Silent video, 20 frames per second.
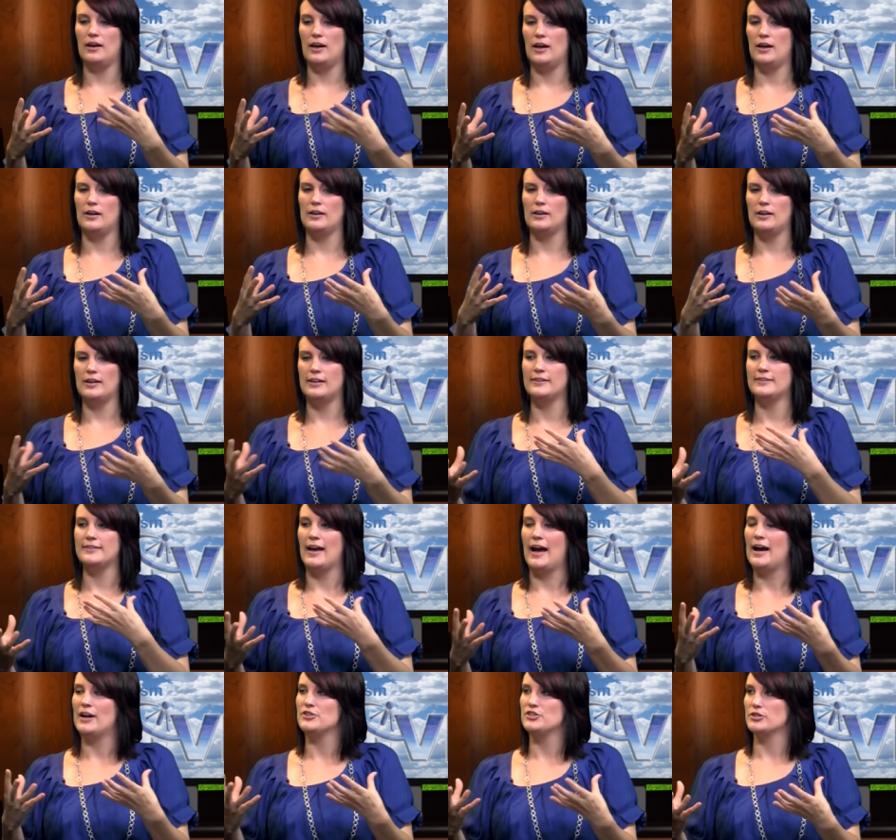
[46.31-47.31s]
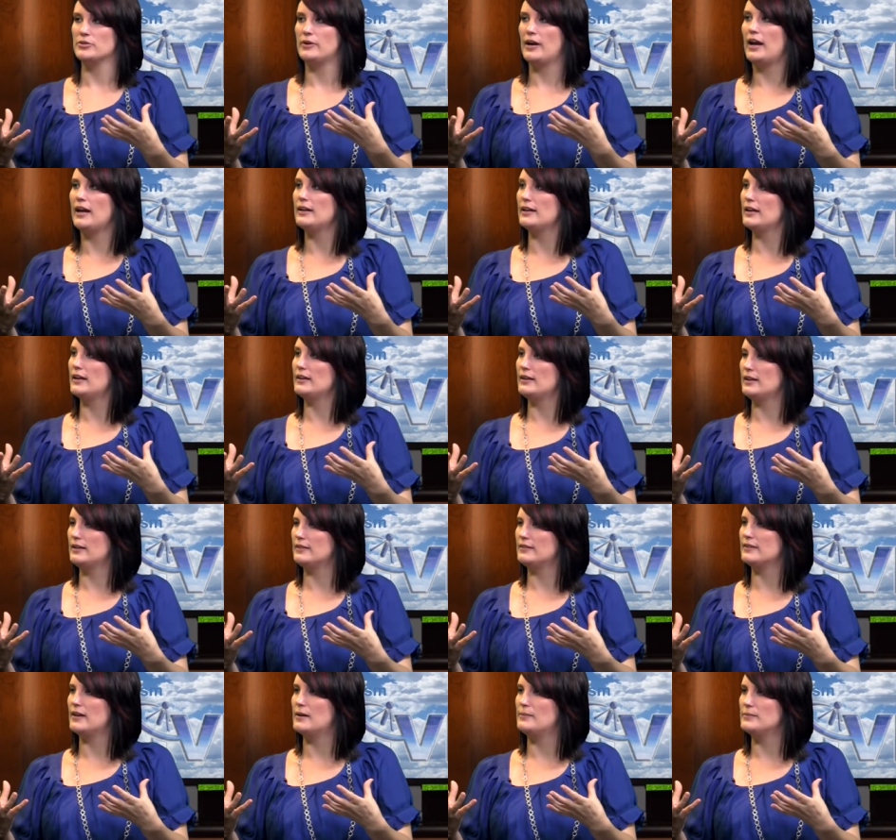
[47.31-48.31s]
uh, exaggerated yeah.
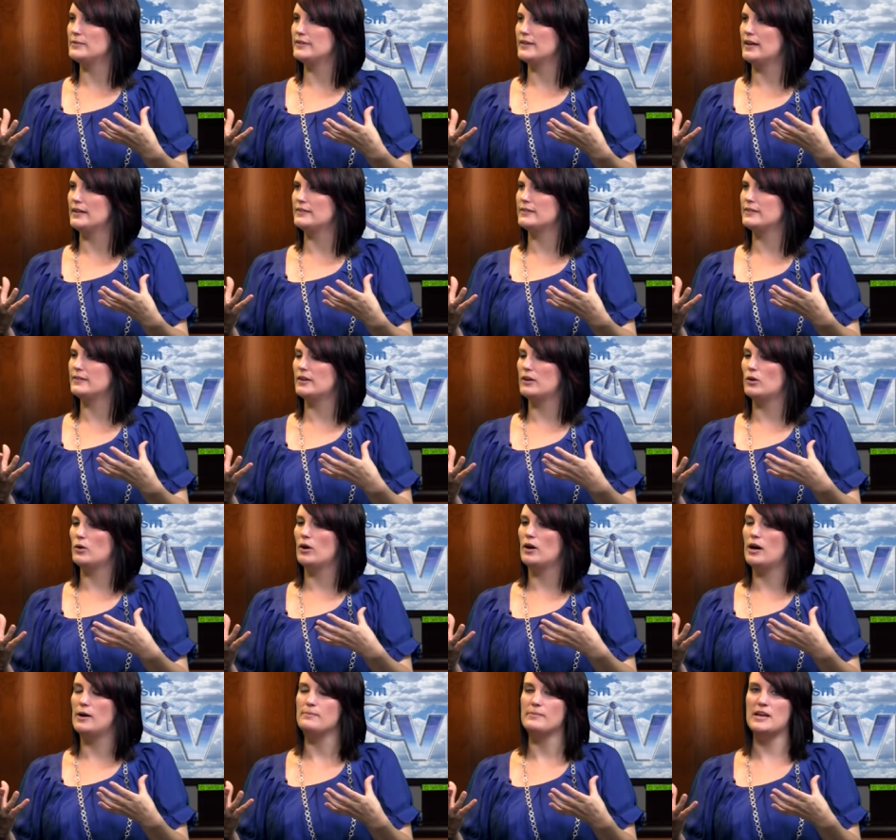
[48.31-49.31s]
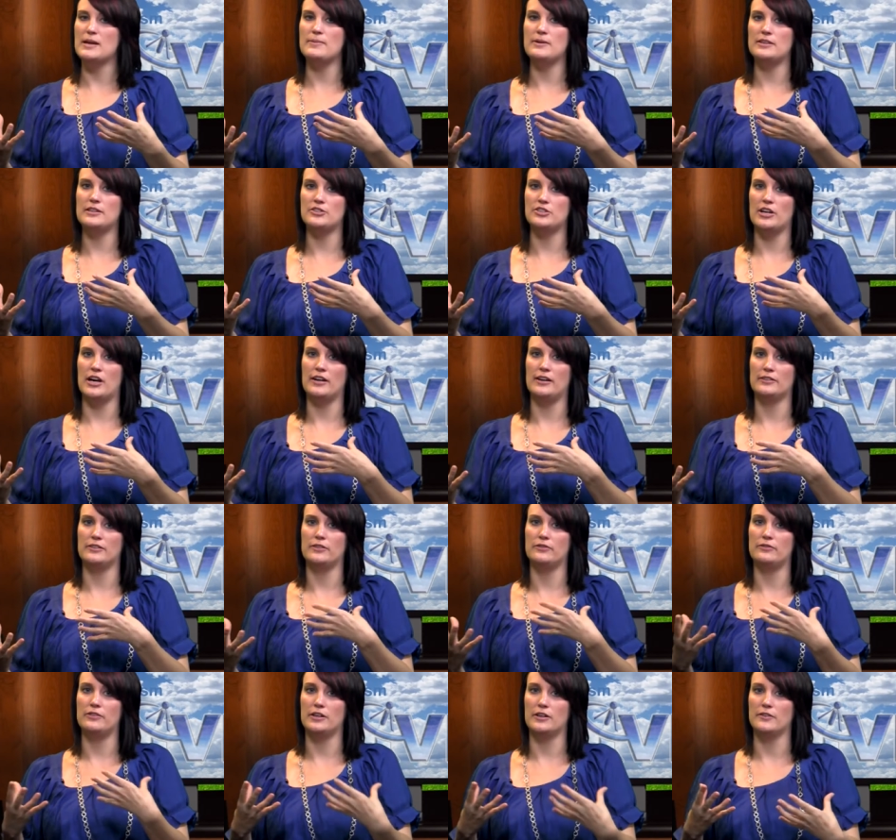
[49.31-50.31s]
in some sense. So uh, maybe the child has
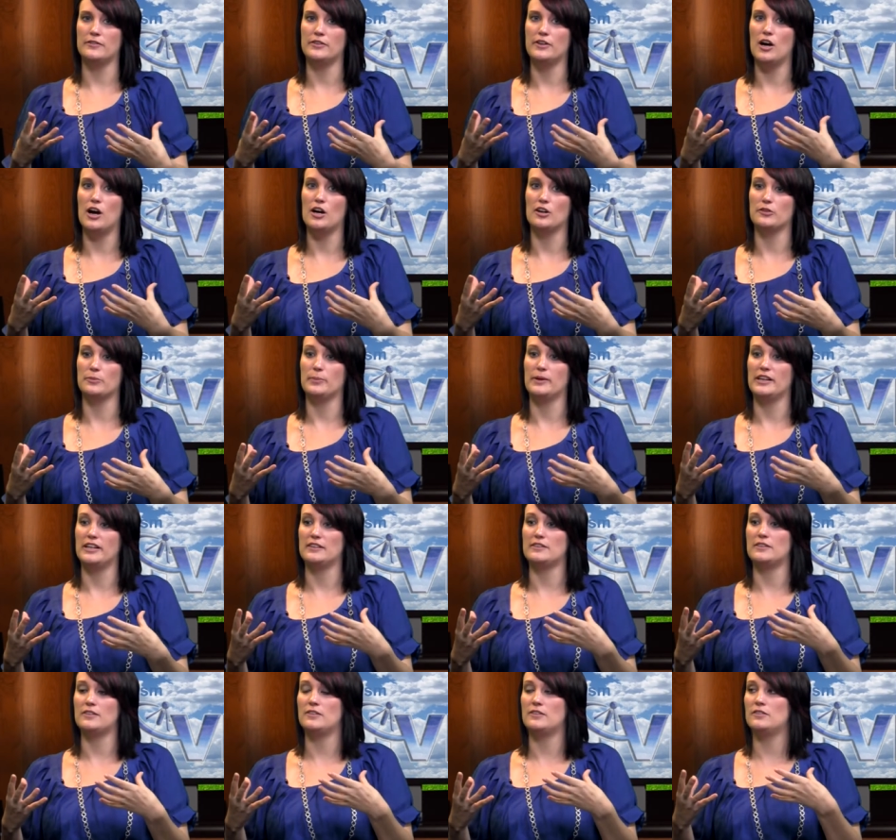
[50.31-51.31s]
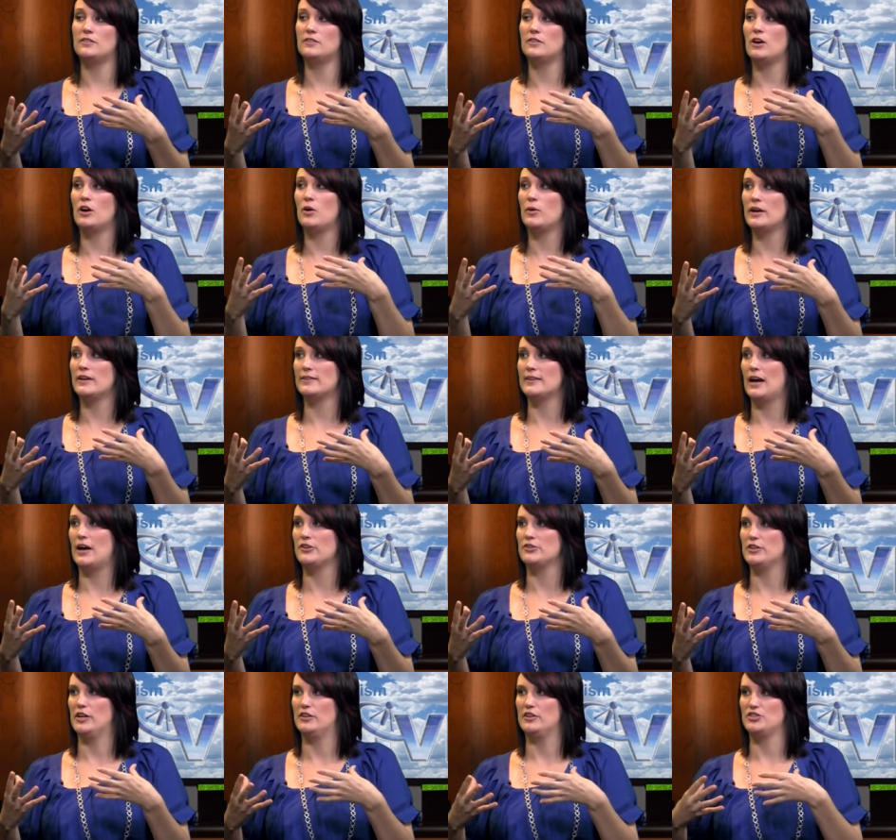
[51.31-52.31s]
a fear of dogs, but it's so
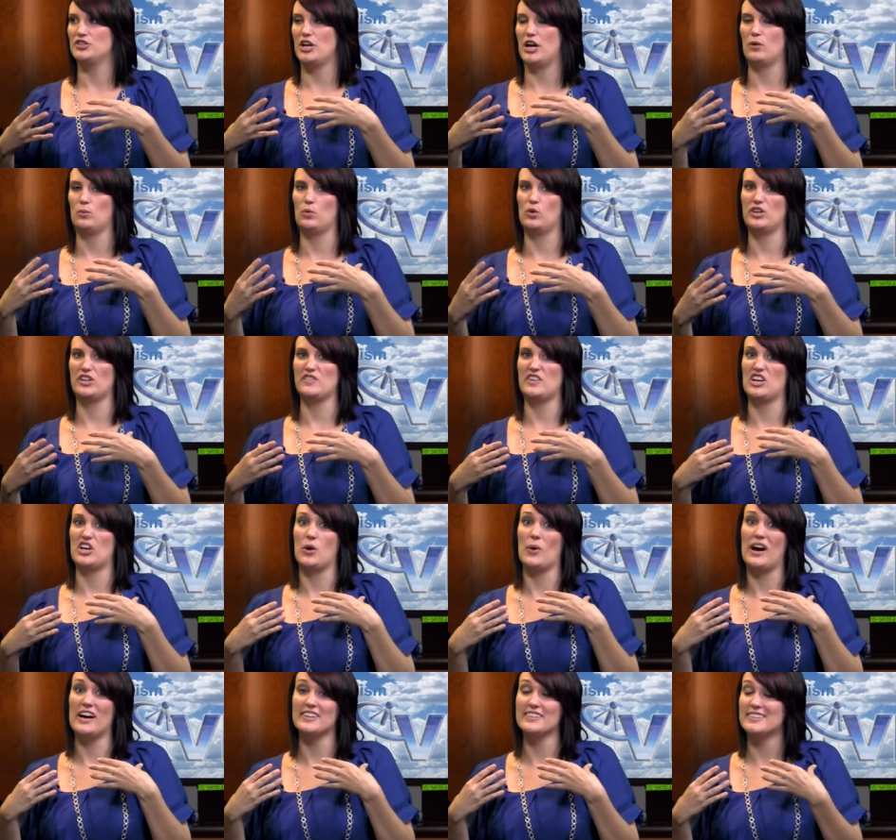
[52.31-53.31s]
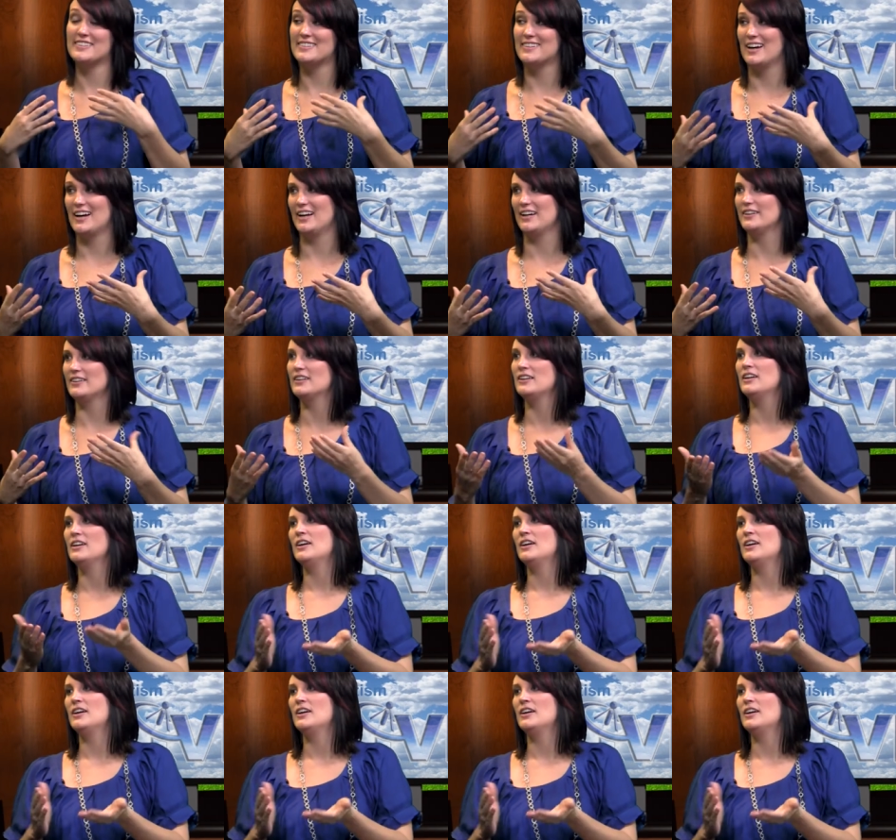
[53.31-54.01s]
exaggerated the child won't even go outside.